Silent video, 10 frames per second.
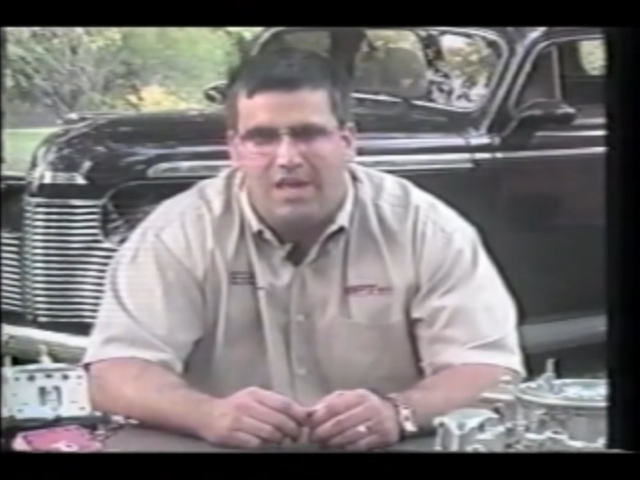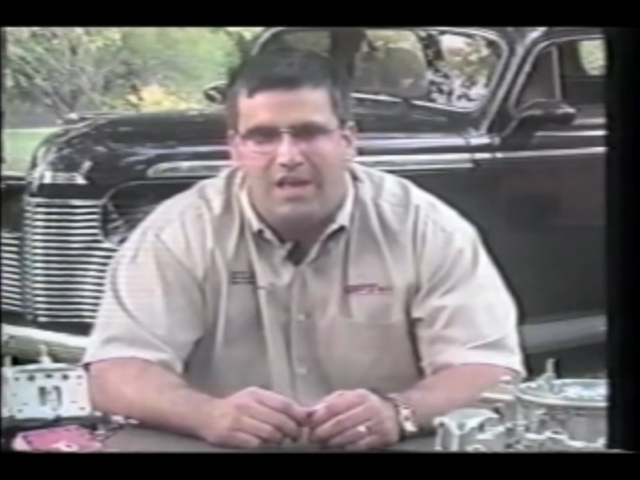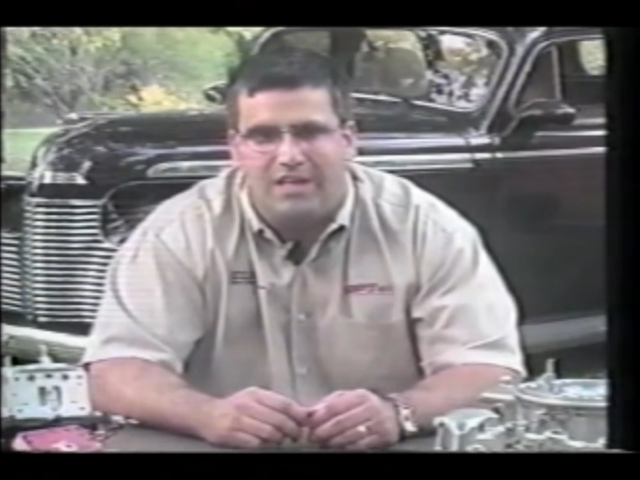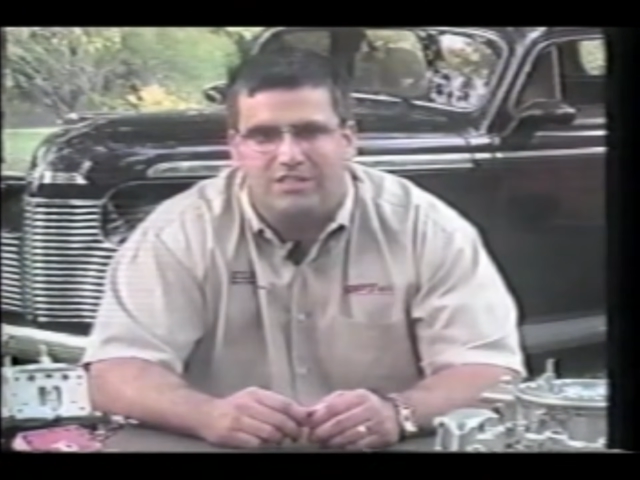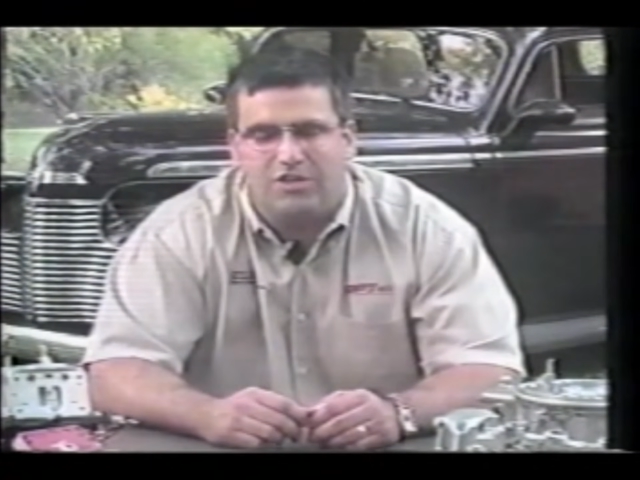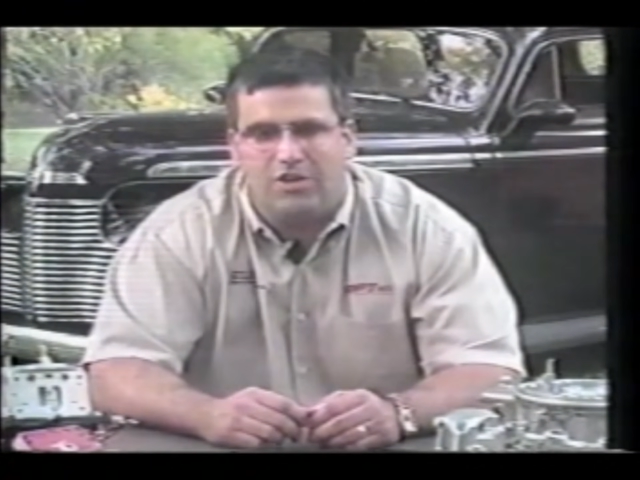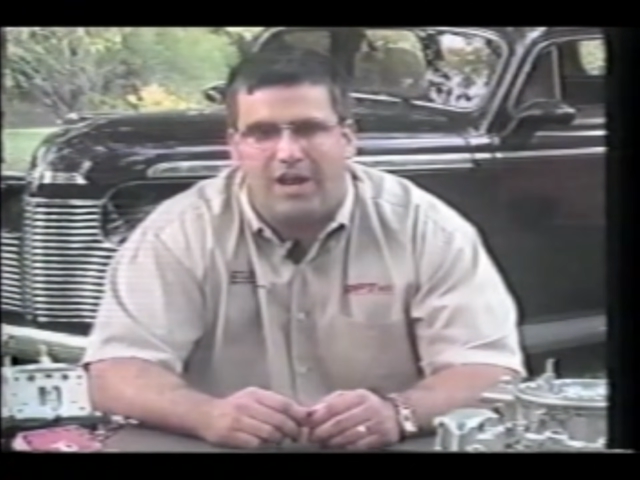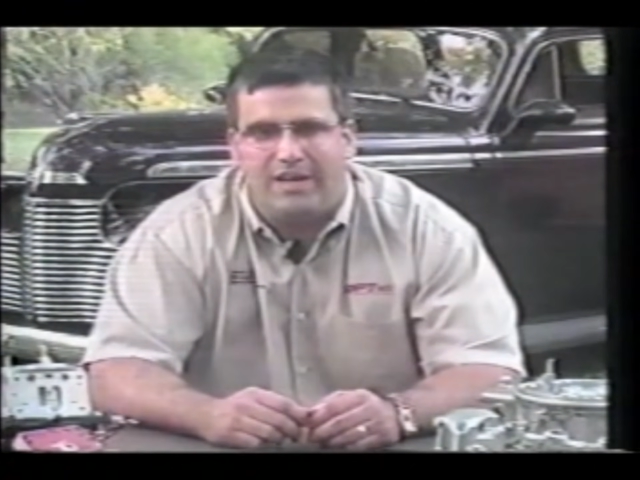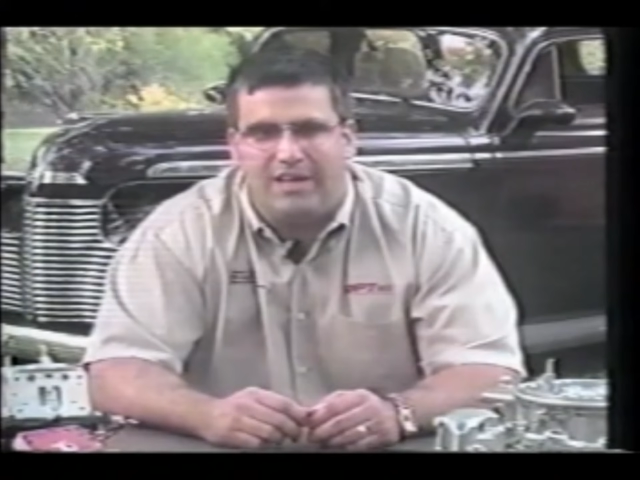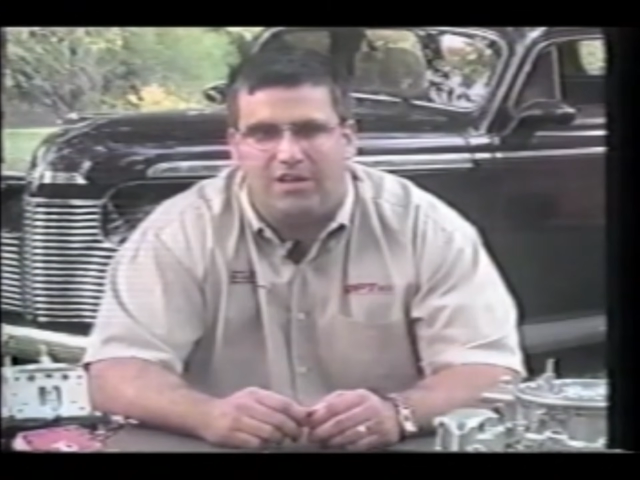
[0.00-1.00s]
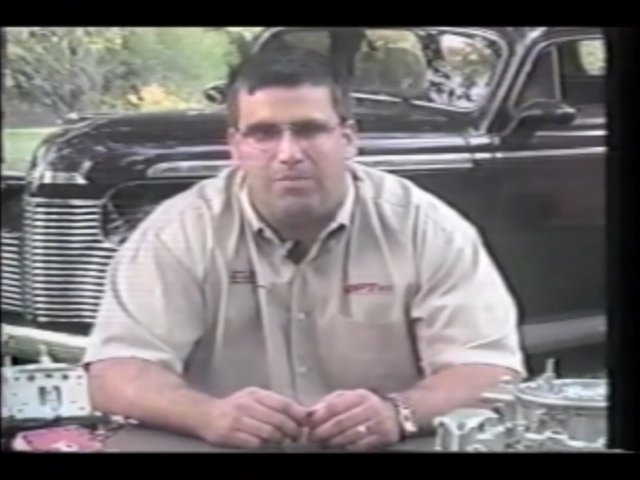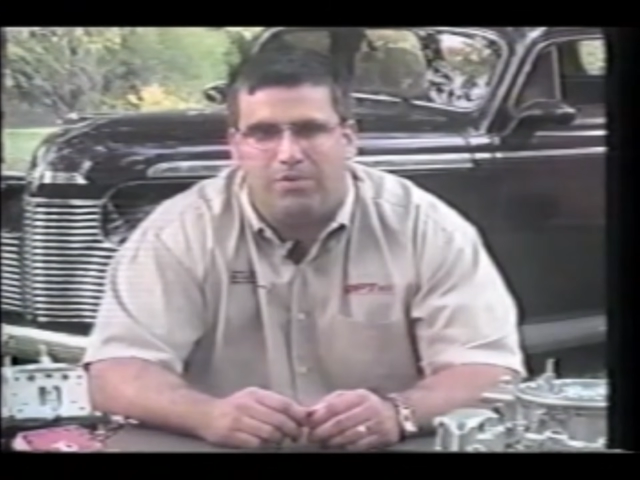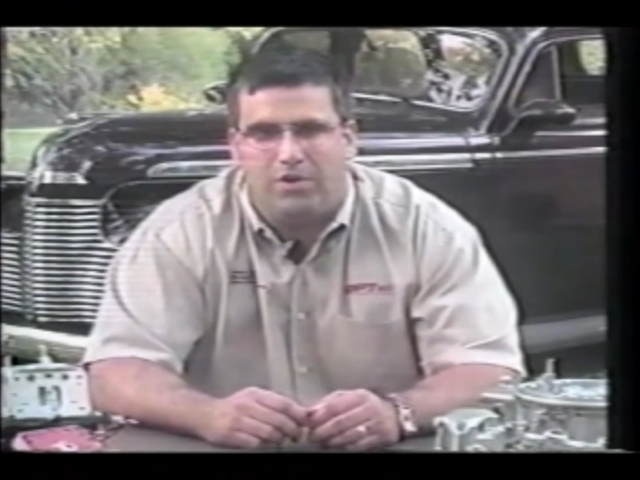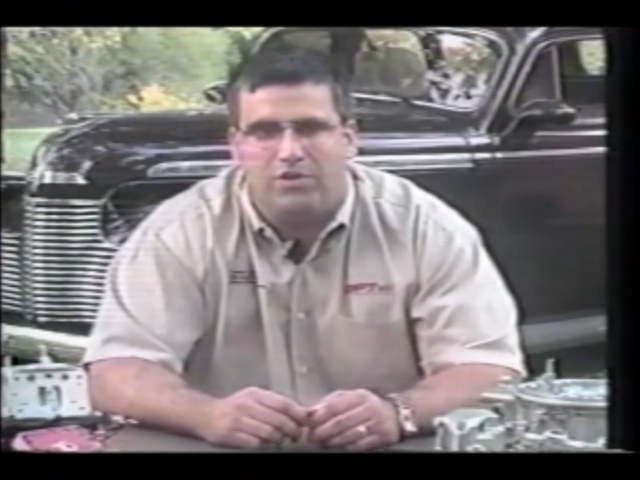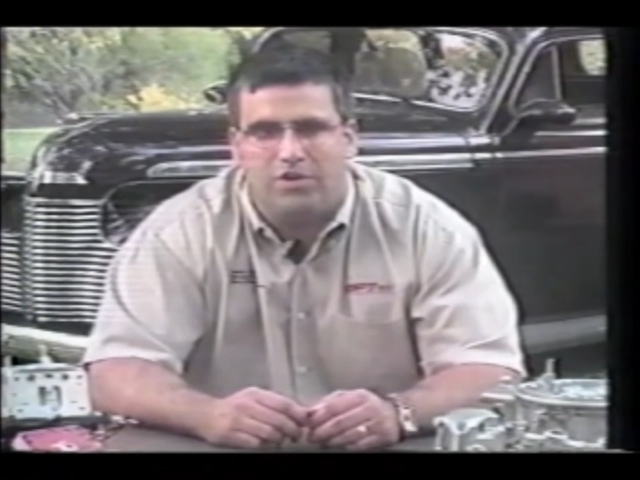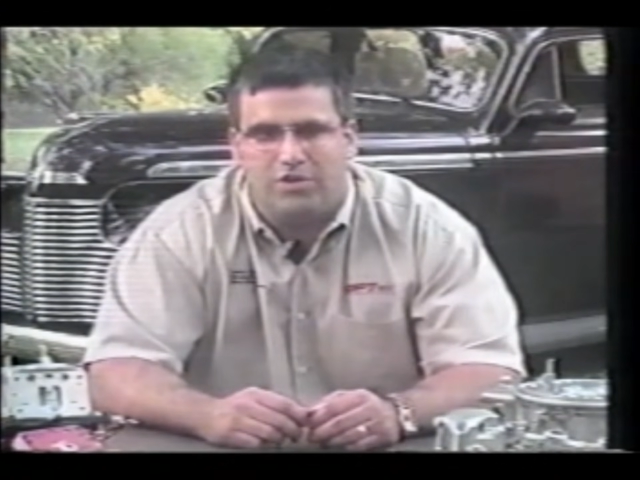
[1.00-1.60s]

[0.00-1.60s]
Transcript: it's a good idea to put a dirt